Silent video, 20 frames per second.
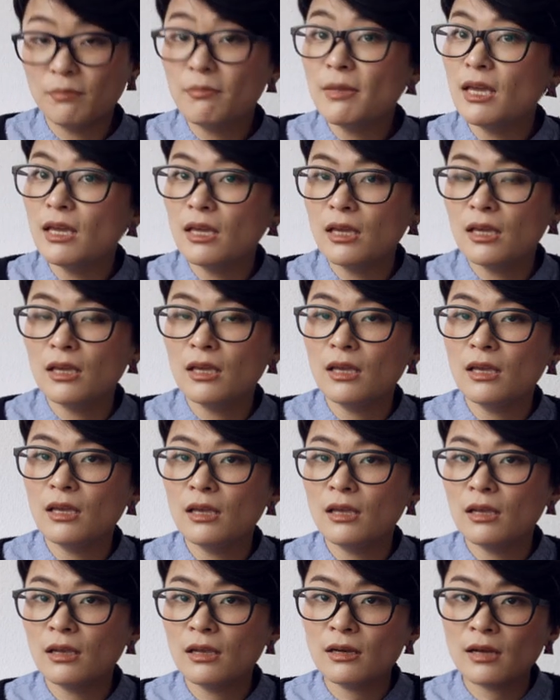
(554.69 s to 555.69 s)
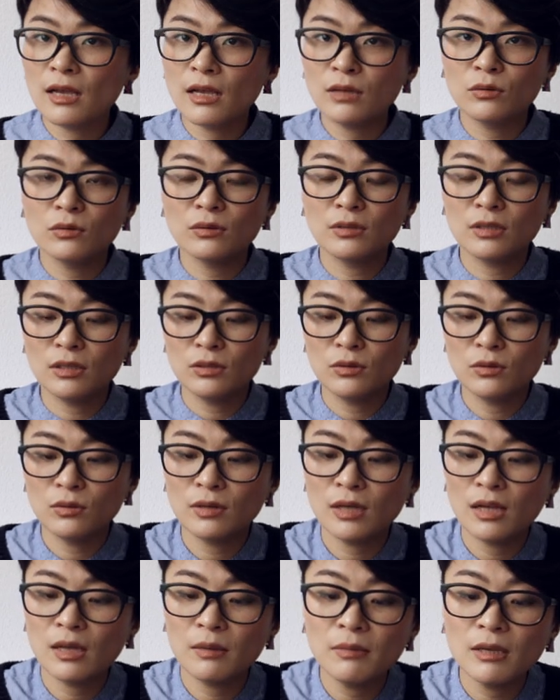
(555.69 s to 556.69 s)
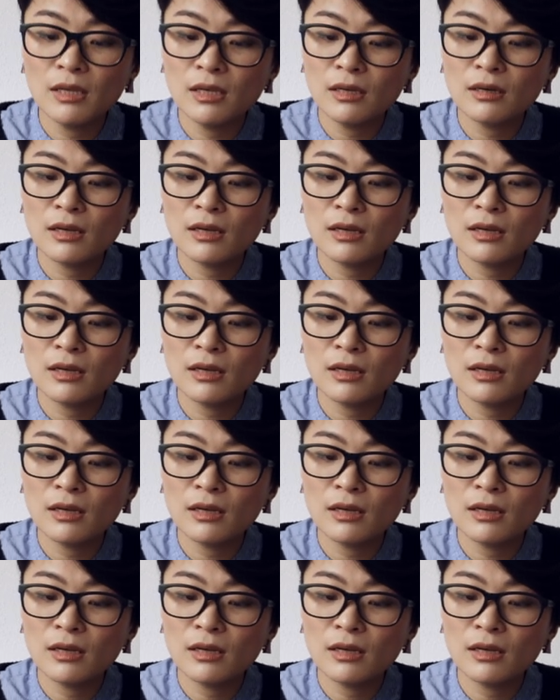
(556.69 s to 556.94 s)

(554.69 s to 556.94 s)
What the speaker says: mi, re, do, ti, do, re, mi,